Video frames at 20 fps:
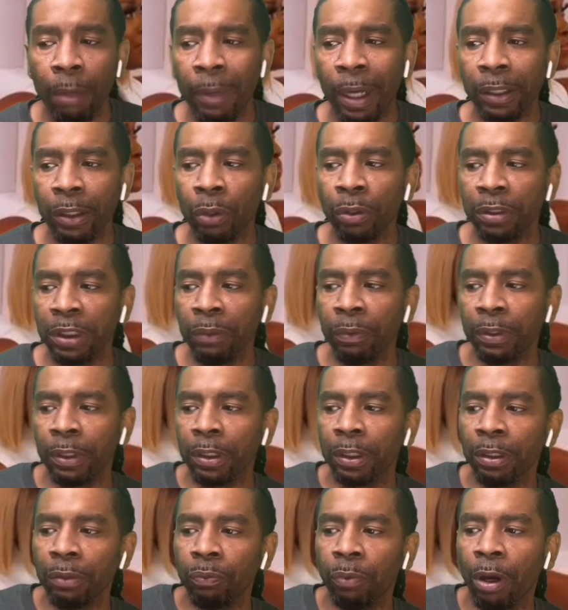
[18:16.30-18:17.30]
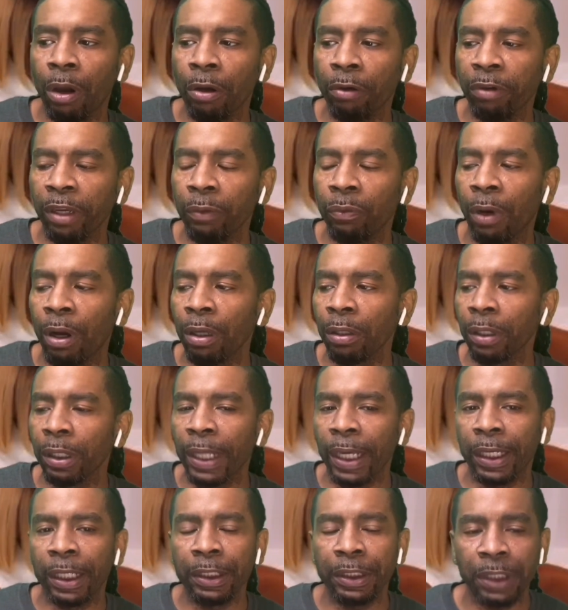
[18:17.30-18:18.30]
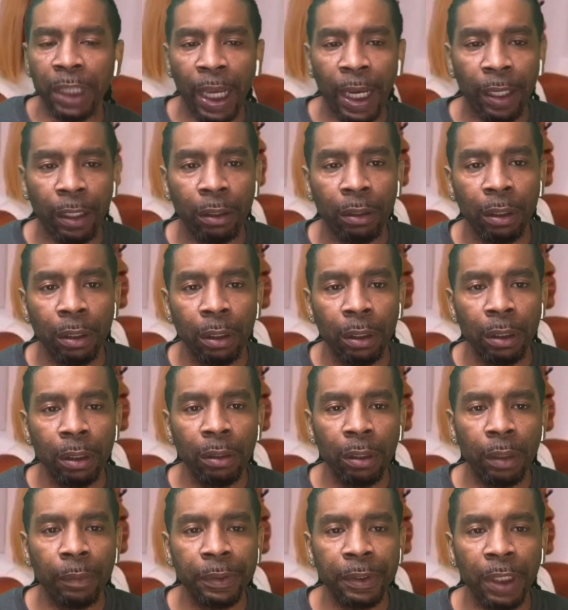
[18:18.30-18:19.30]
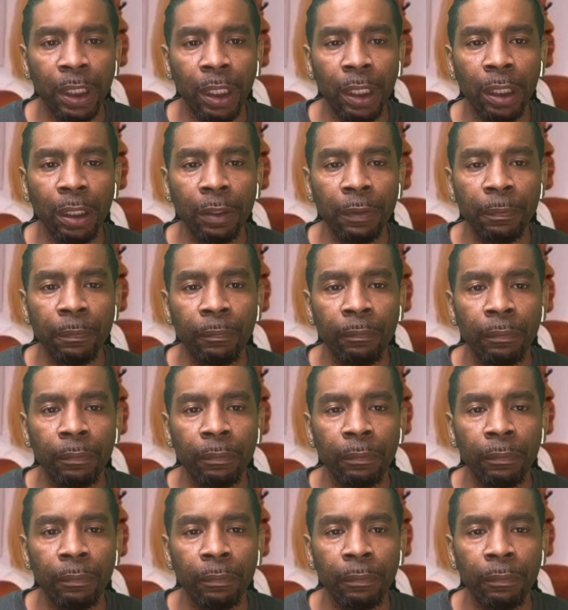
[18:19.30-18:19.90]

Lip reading: about to go see what the Great Wall look like in China. You know what I'm saying?